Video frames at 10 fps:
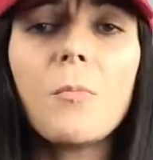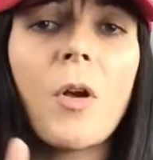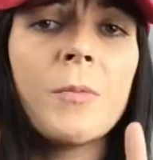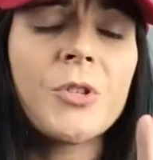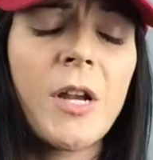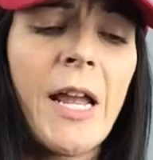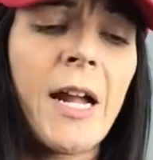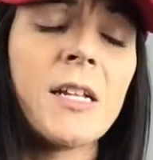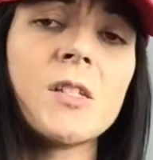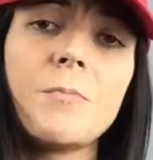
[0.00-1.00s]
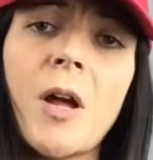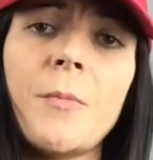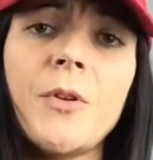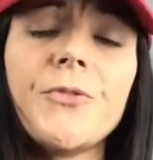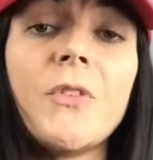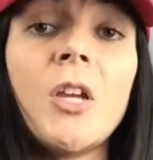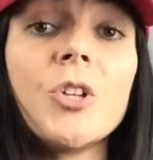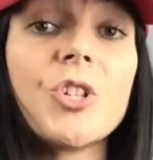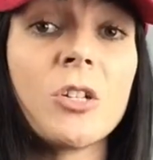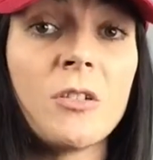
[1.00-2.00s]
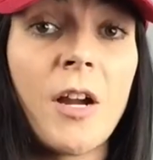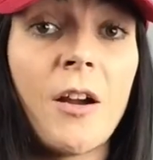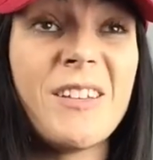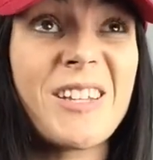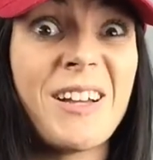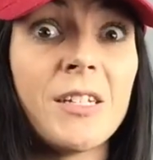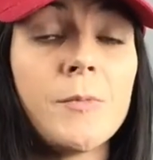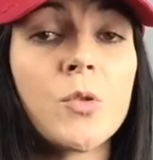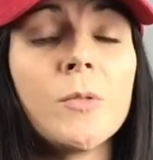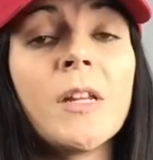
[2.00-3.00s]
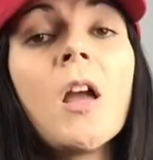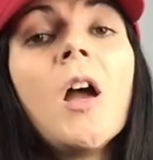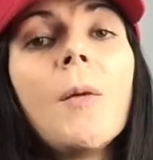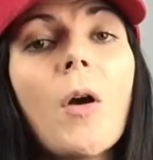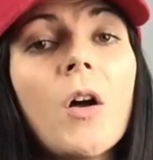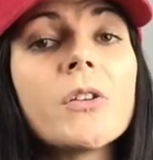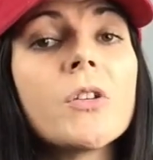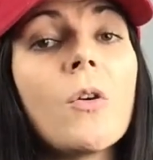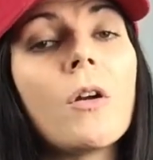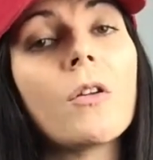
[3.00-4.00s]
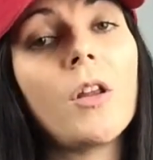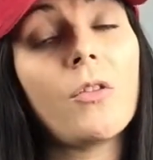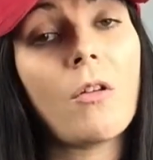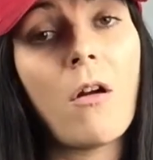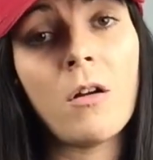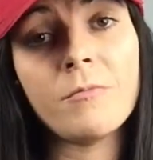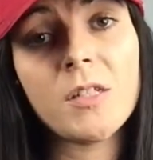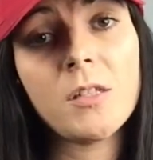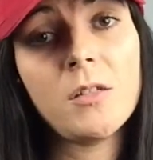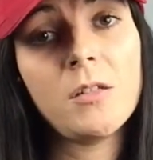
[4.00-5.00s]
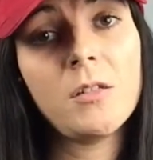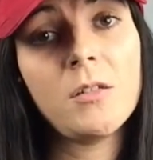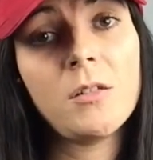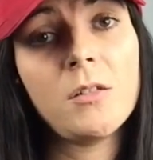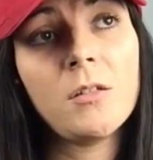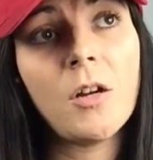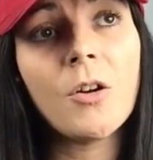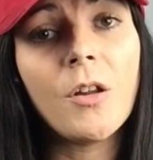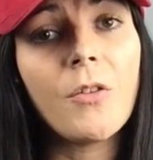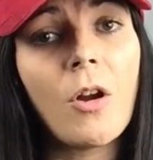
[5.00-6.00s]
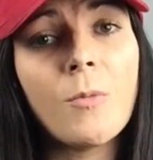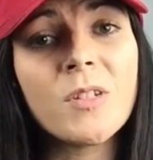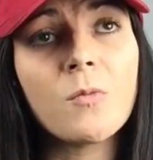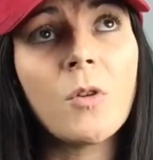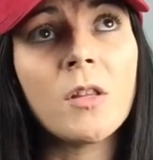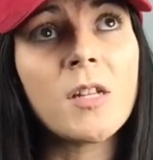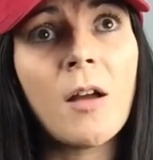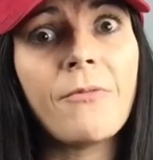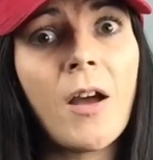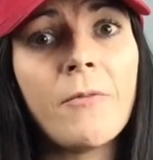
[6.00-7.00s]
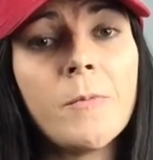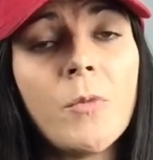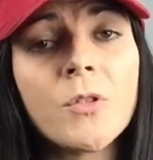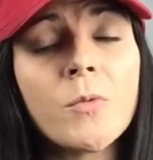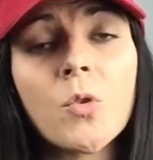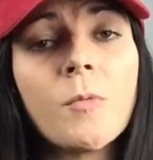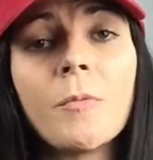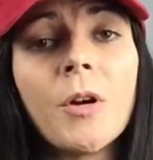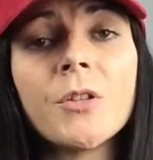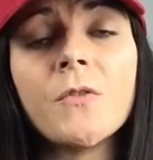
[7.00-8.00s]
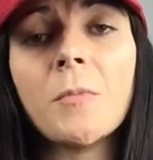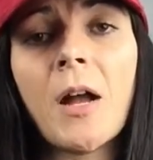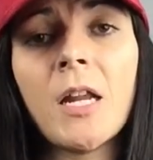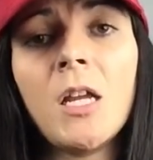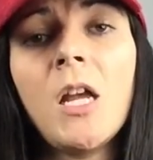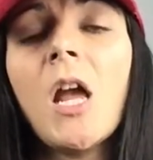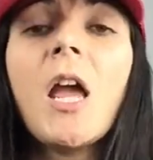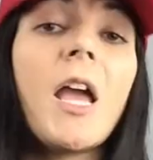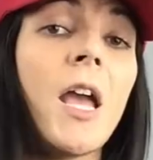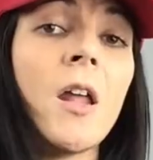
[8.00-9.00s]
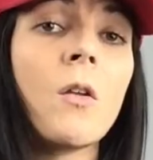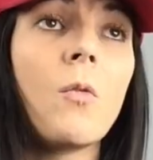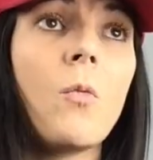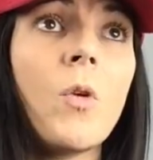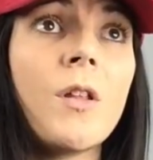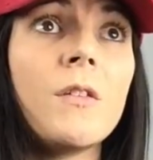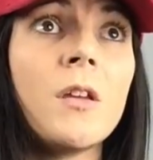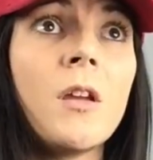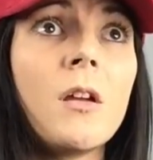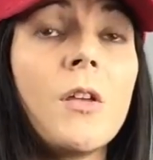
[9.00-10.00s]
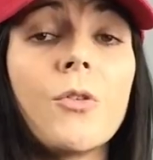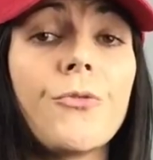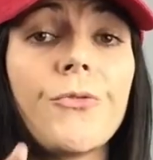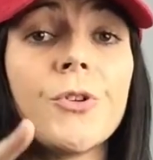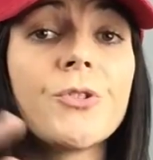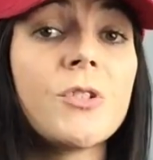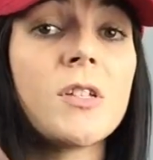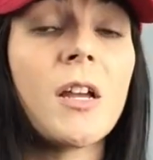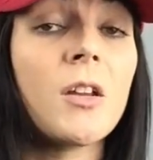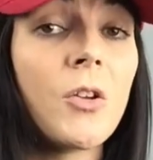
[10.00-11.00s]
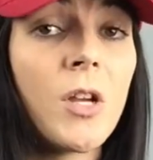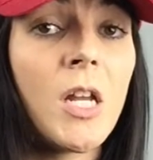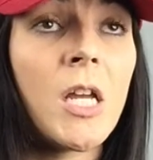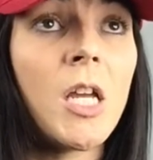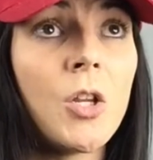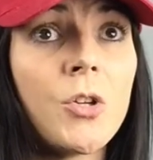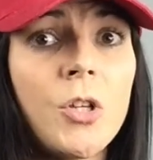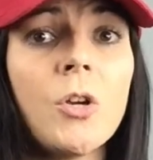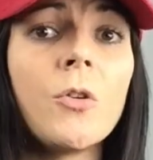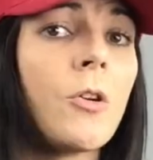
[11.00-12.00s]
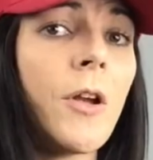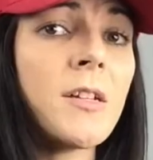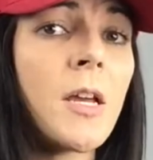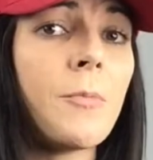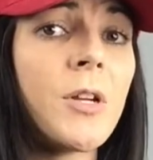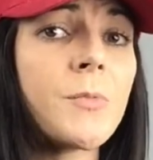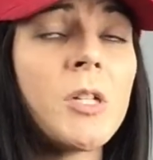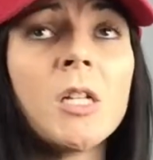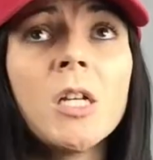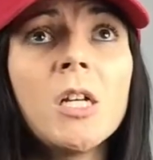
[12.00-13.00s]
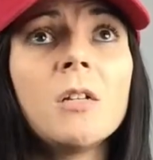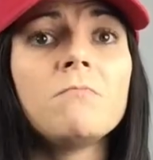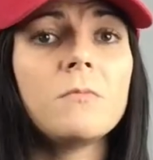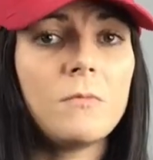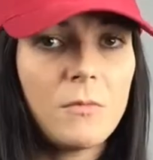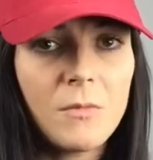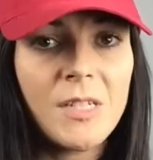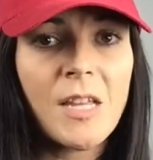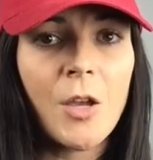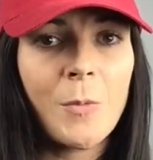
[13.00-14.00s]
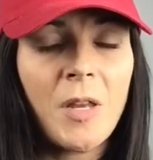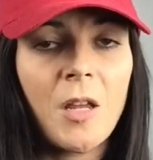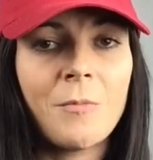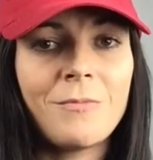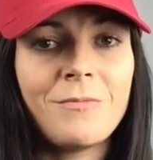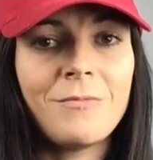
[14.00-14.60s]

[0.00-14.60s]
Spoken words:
palms of your hands, bottom of your feet, your genital area is highly absorbent, but also underneath your arms. Underneath your arms is one of the top 5 most absorbent parts of your body. And one of either the first or second ingredient in your deodorant or antiperspirant is aluminum.